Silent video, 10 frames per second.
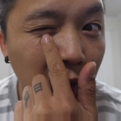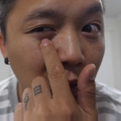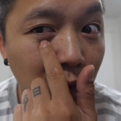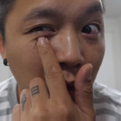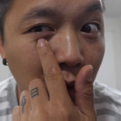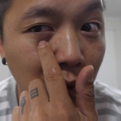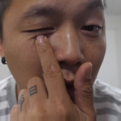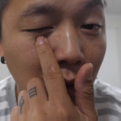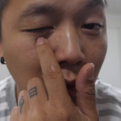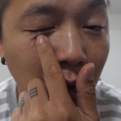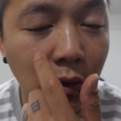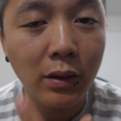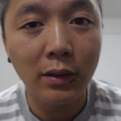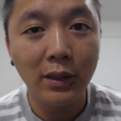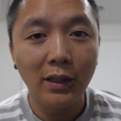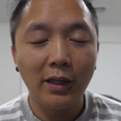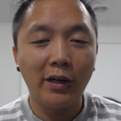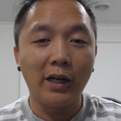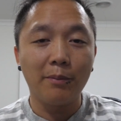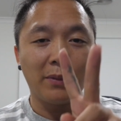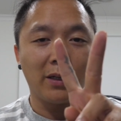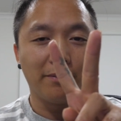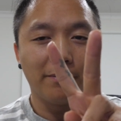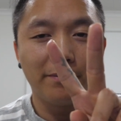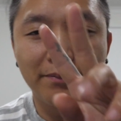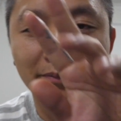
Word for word: Alright, bye.